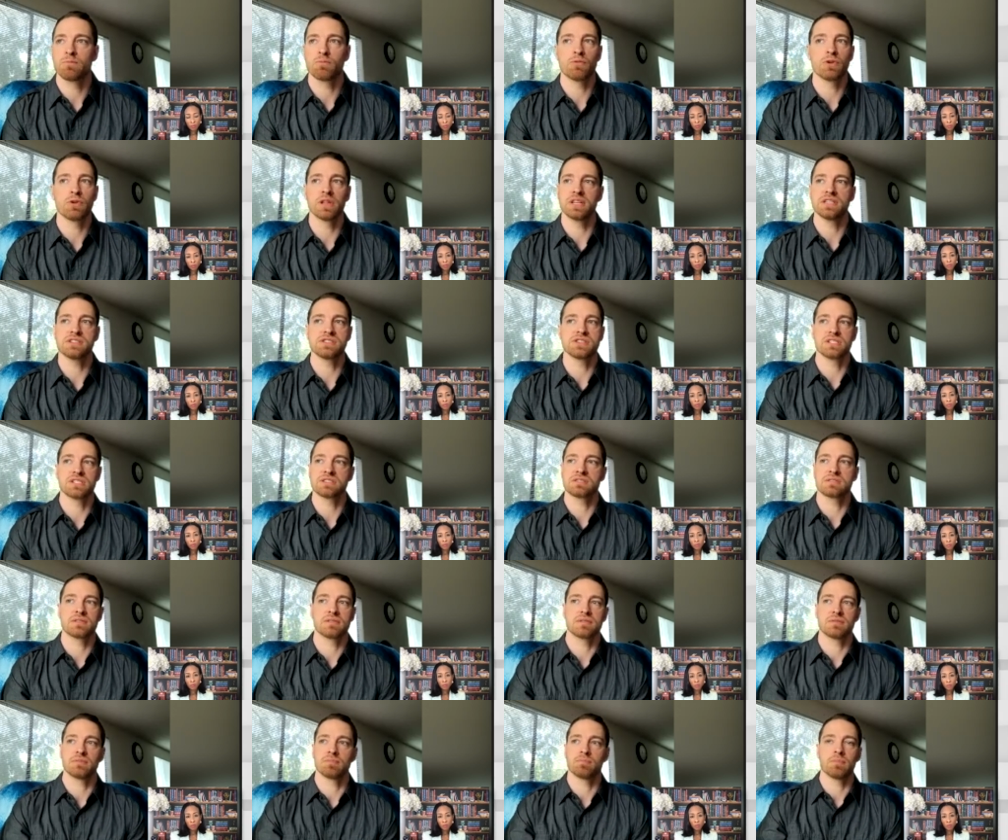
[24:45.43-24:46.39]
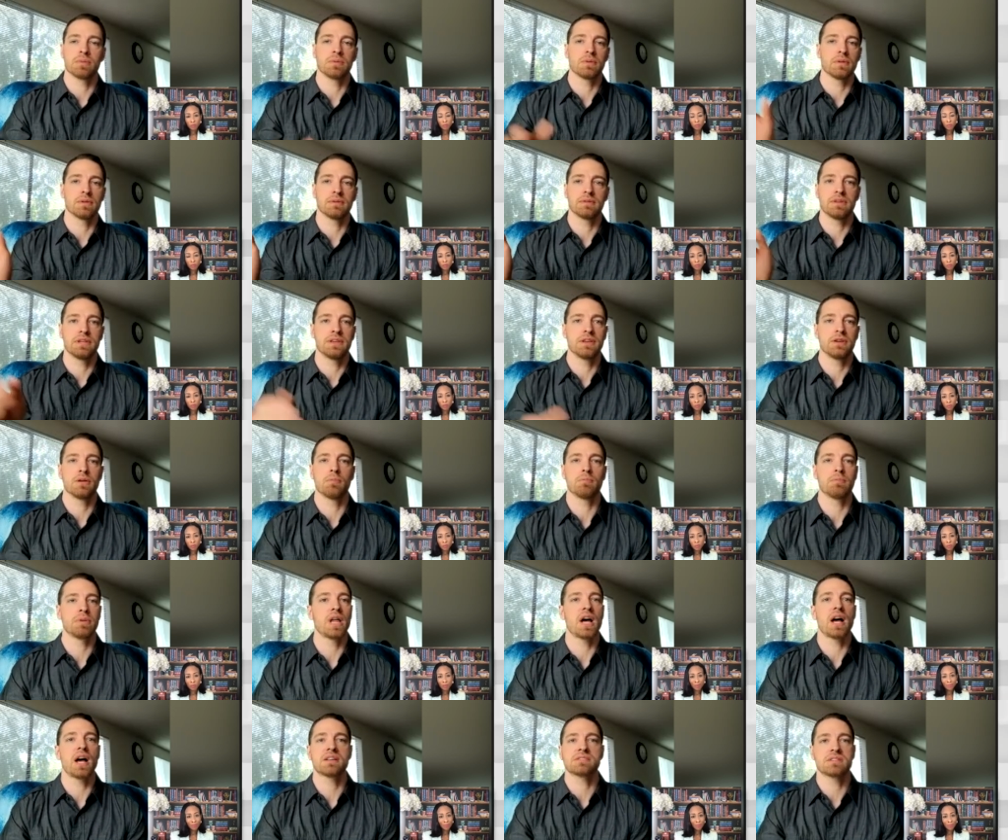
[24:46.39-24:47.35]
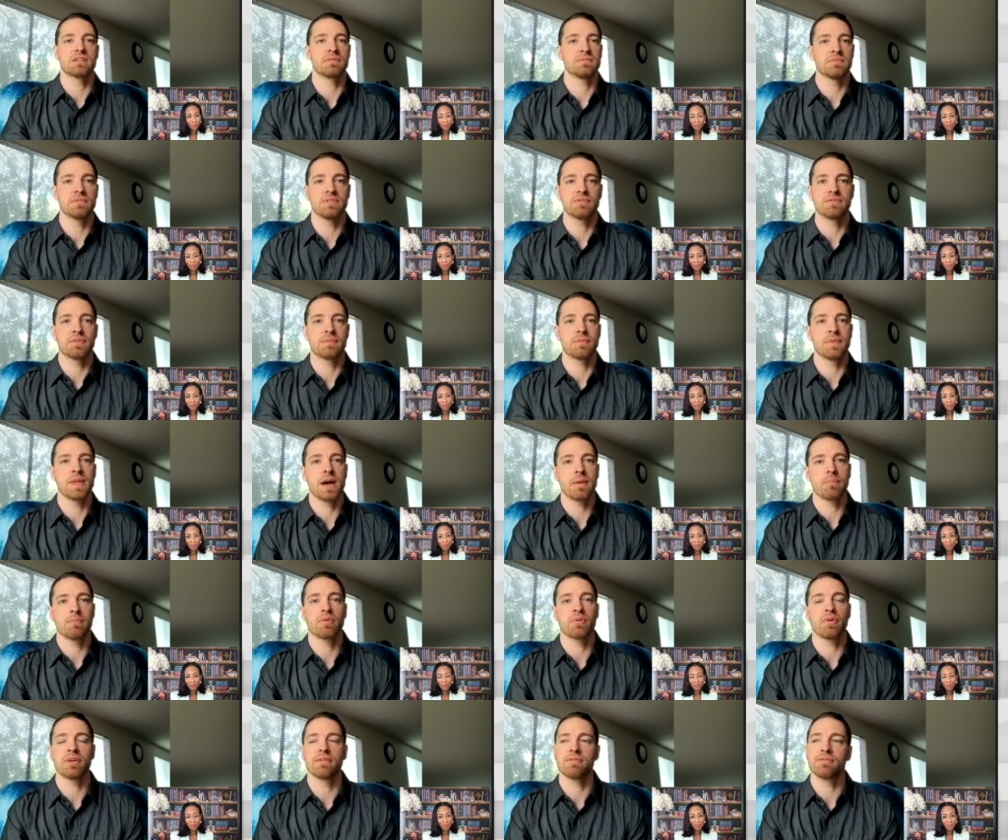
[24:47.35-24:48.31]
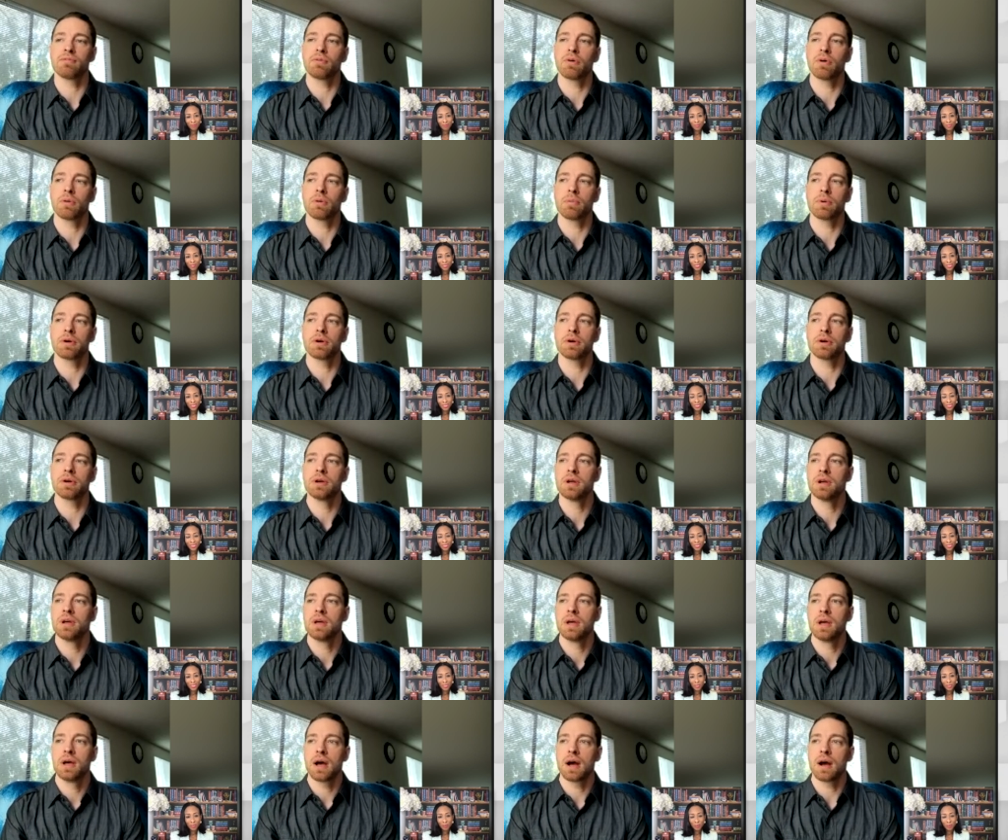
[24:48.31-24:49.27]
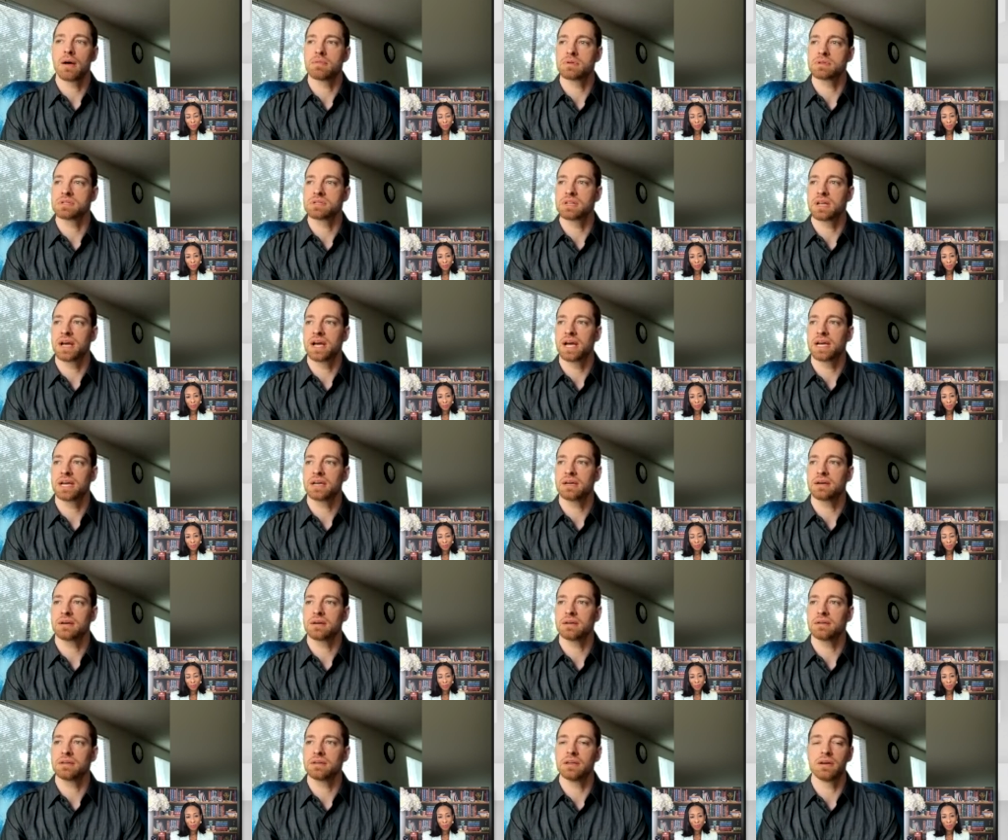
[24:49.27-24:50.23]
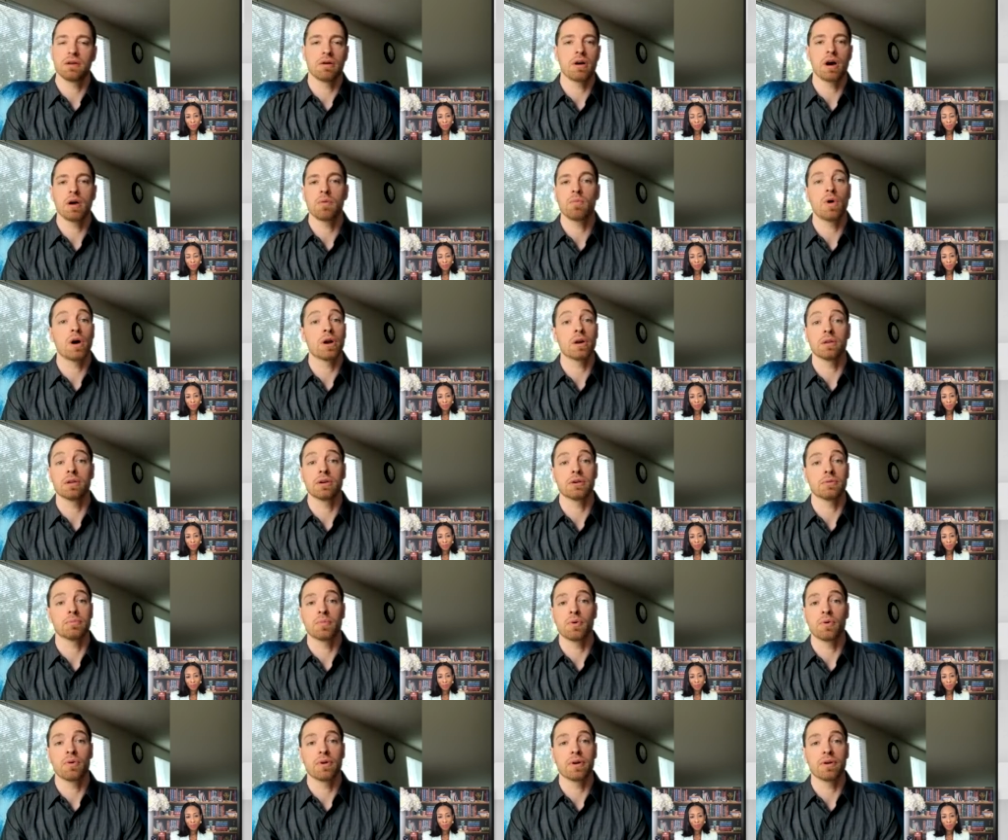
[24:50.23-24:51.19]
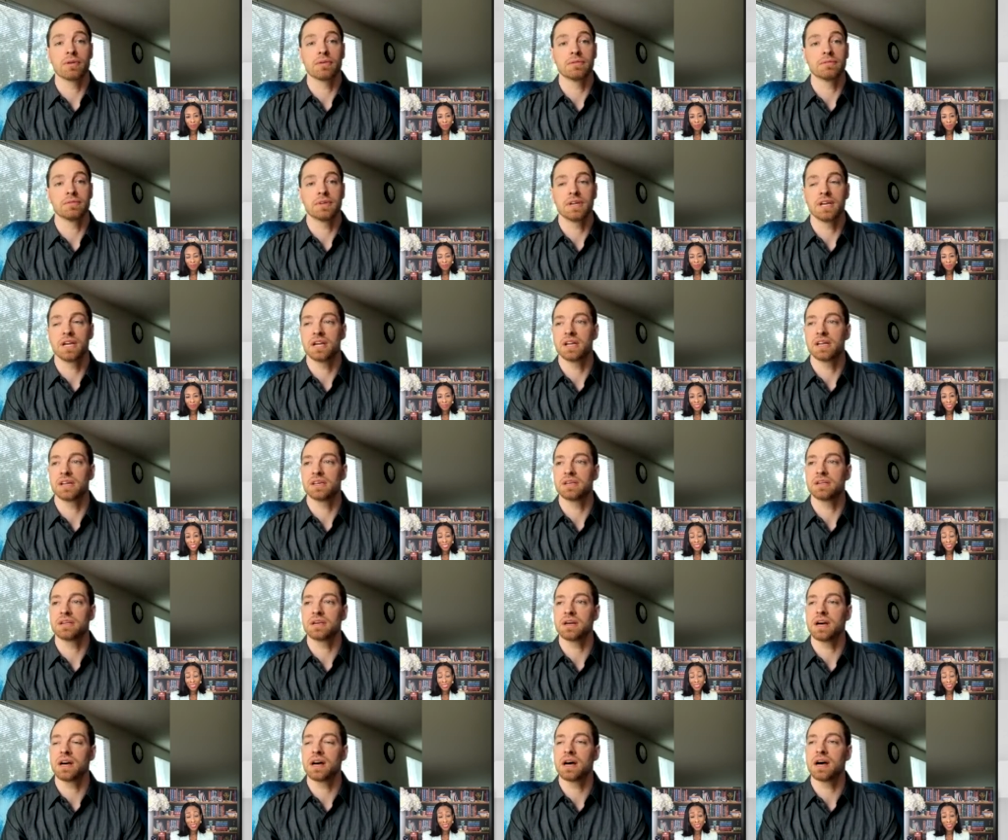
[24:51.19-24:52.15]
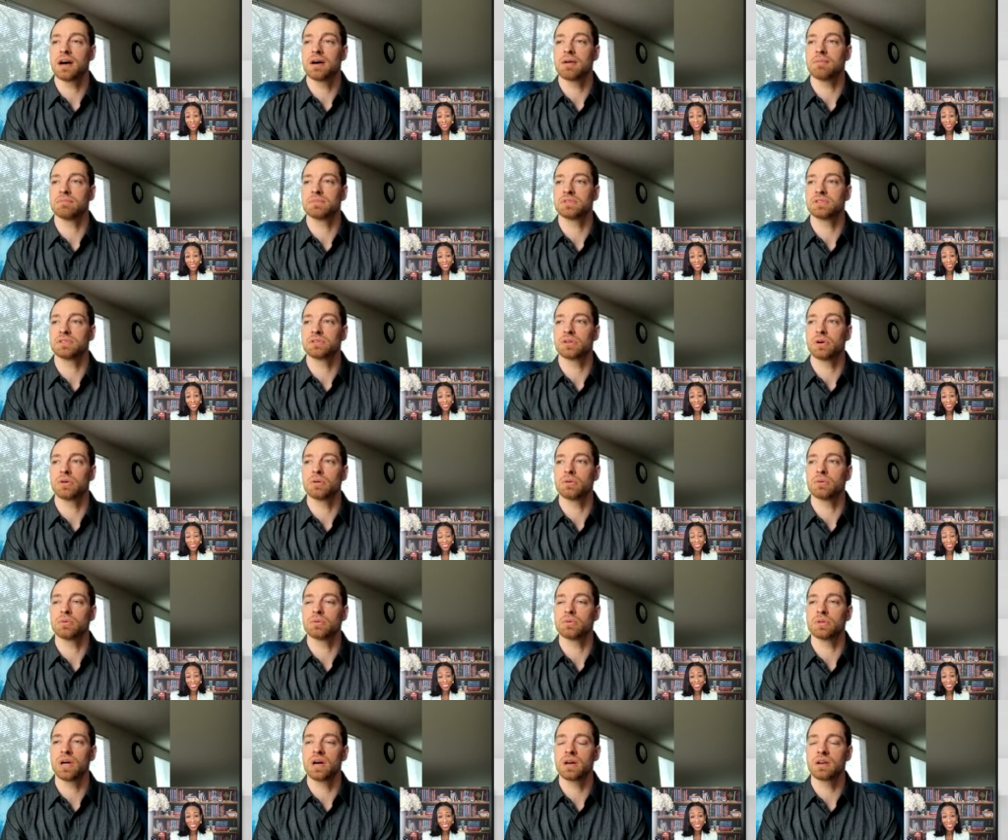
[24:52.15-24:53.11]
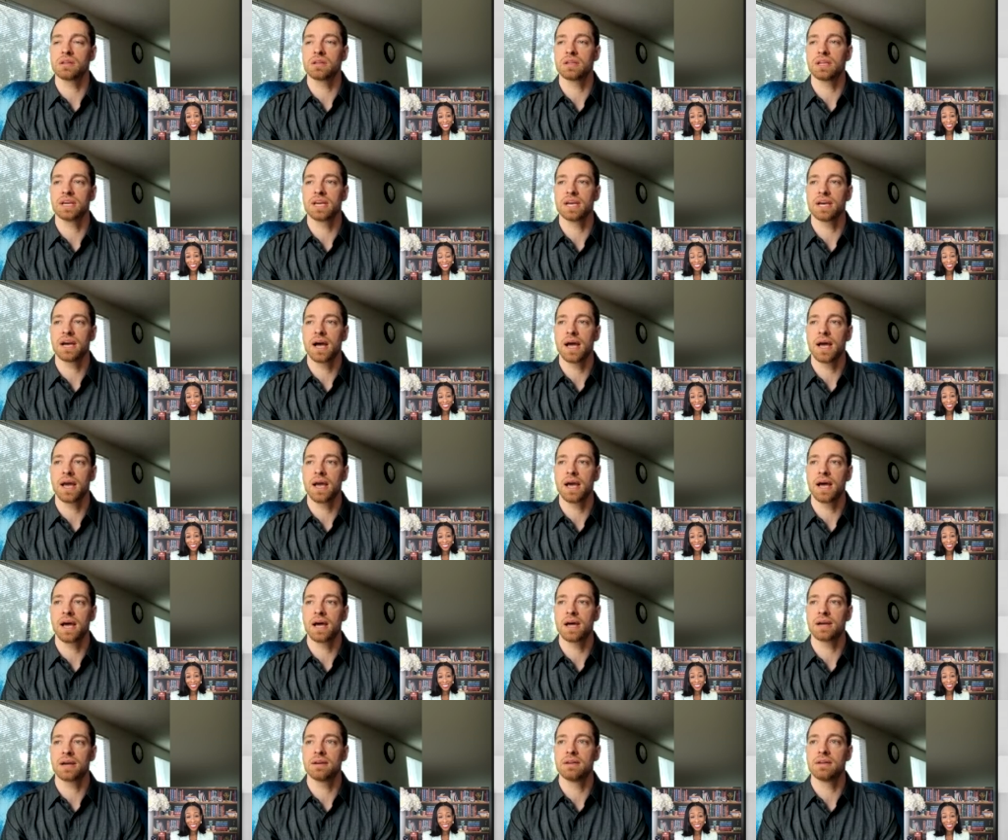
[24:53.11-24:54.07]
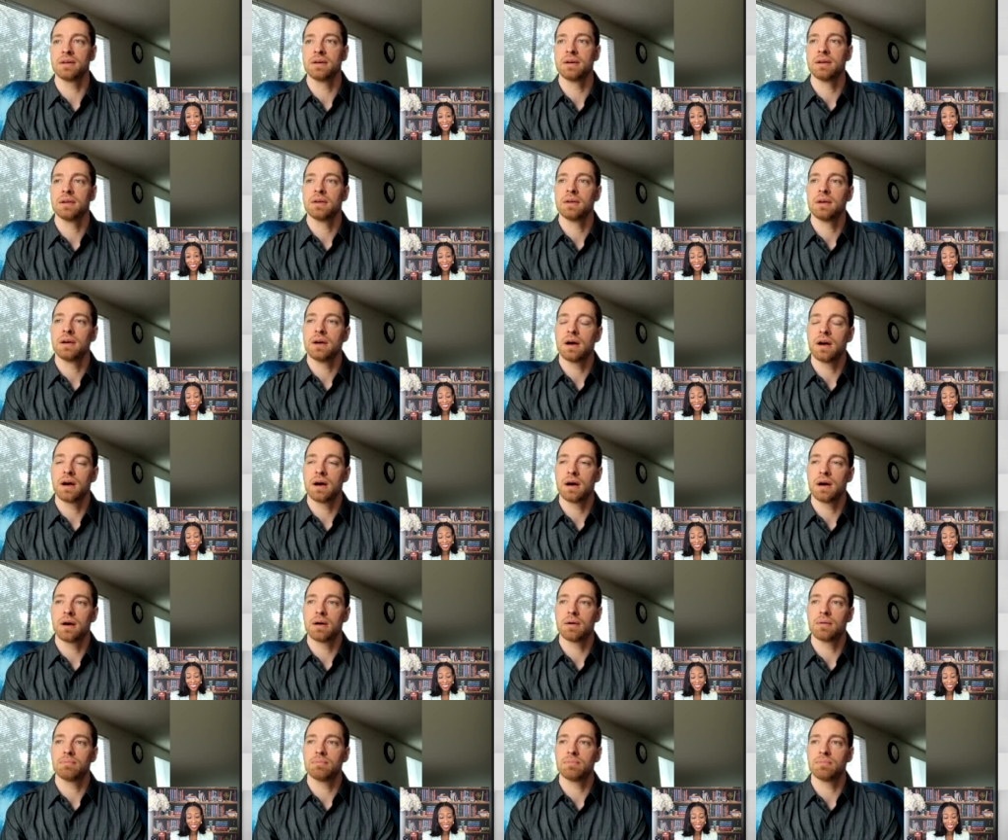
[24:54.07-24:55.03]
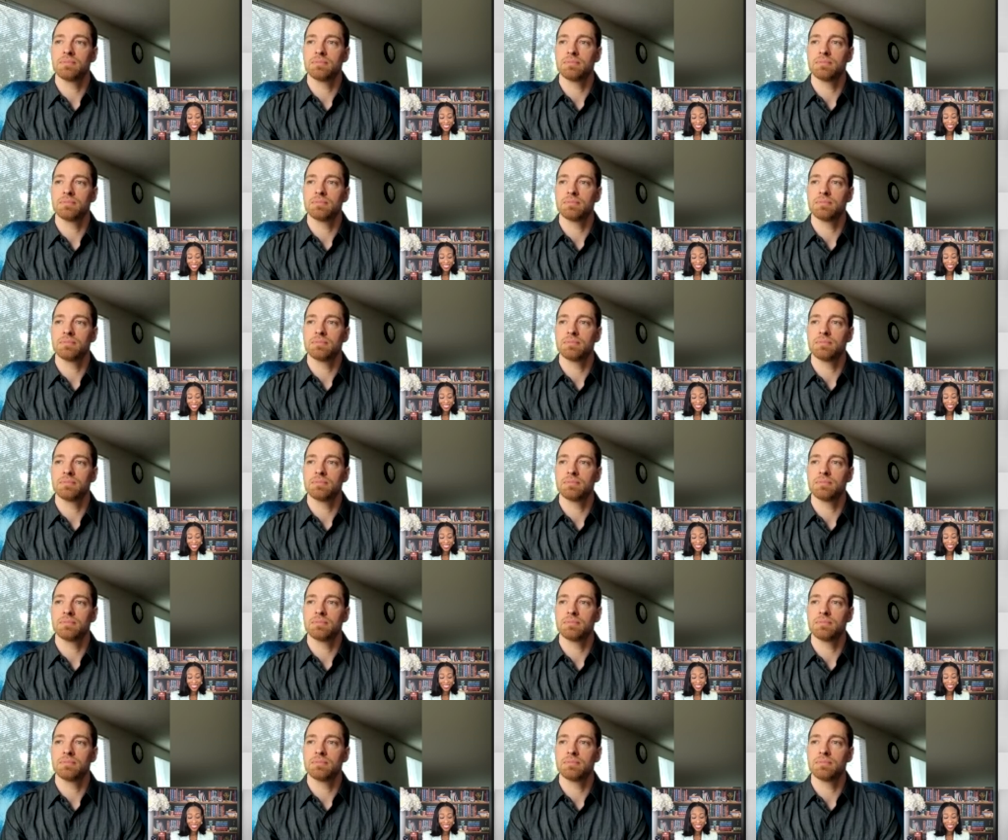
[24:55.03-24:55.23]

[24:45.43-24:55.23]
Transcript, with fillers: really just you know blossomed from that point forward i was like you know i want to learn more and um, so luckily i had um,